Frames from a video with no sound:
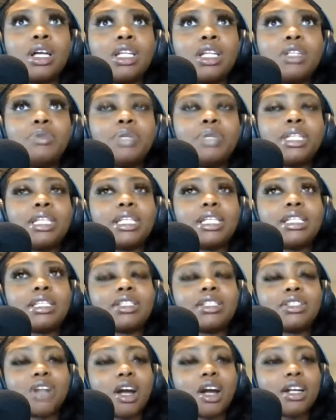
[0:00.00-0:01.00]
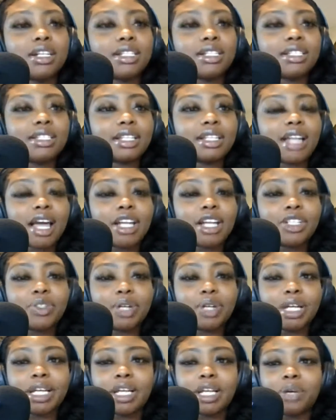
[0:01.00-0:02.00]
We did this darkness to light
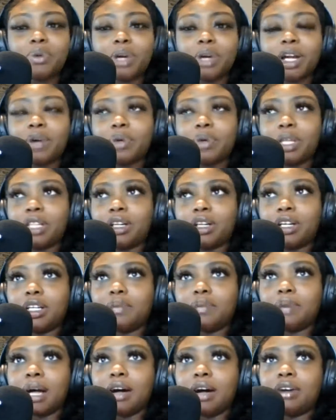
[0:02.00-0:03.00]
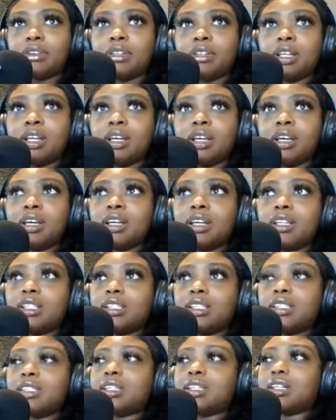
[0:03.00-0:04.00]
training where we learned about
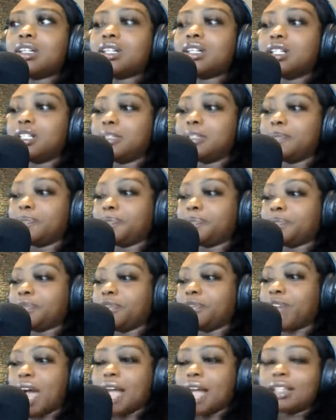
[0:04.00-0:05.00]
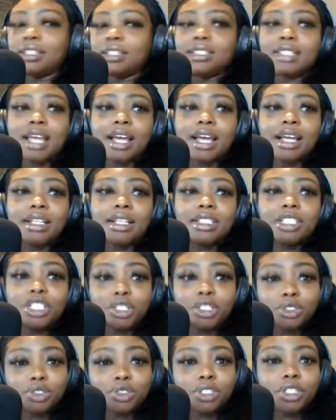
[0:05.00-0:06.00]
the violence that
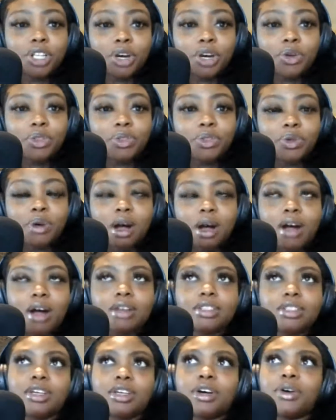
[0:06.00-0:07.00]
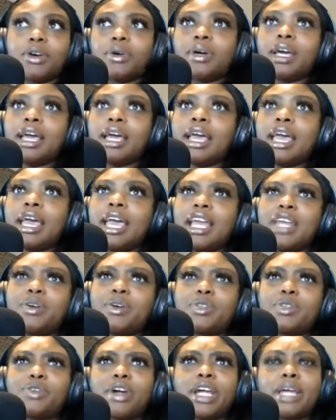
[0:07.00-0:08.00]
children go through also. And it
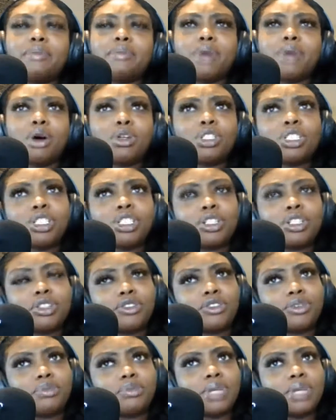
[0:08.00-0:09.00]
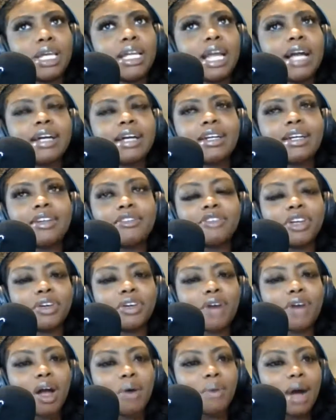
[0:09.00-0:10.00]
was very emotional for me, and I couldn't
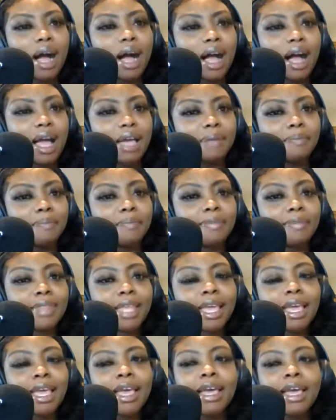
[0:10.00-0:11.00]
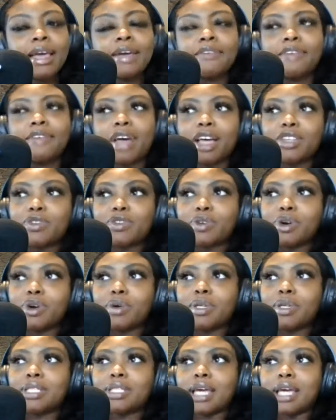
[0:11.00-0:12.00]
figure out why. Fast
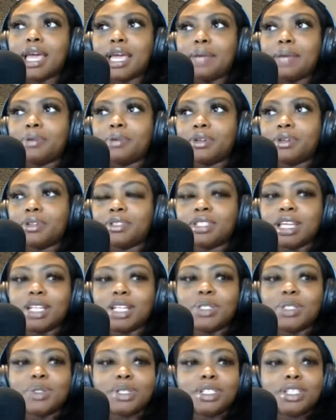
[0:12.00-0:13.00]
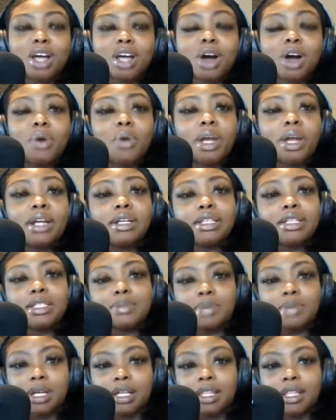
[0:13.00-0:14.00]
forward to April, Sexual Assault Awareness
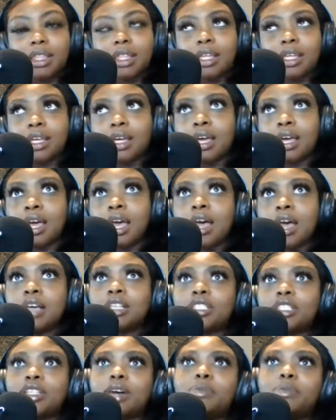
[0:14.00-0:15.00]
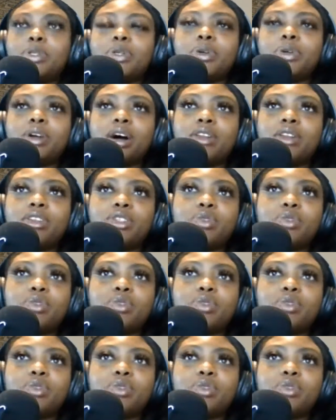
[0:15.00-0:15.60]
Month. So I'm doing all this